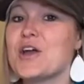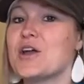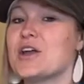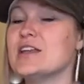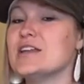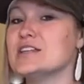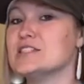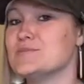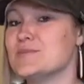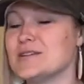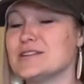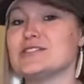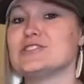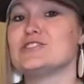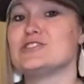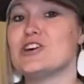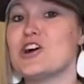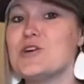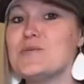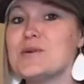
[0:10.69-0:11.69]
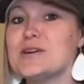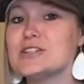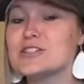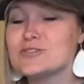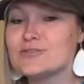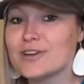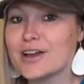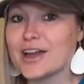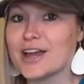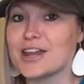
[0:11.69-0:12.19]
It has been so much
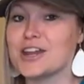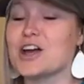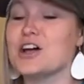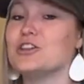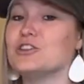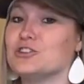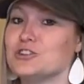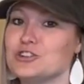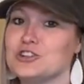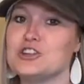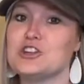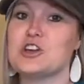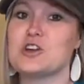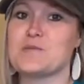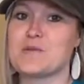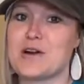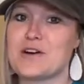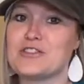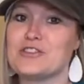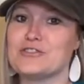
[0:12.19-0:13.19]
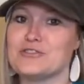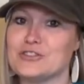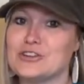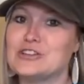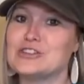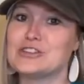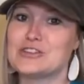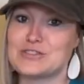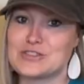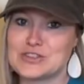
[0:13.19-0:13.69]
fun learning about the
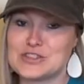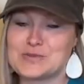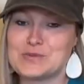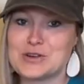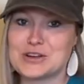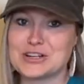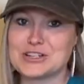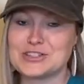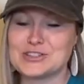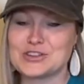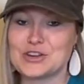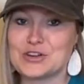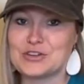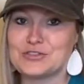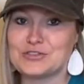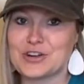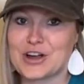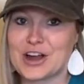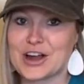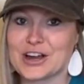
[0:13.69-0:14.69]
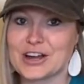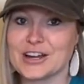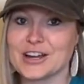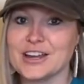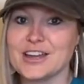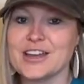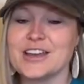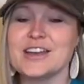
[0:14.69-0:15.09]
fruits of the Spirit so far.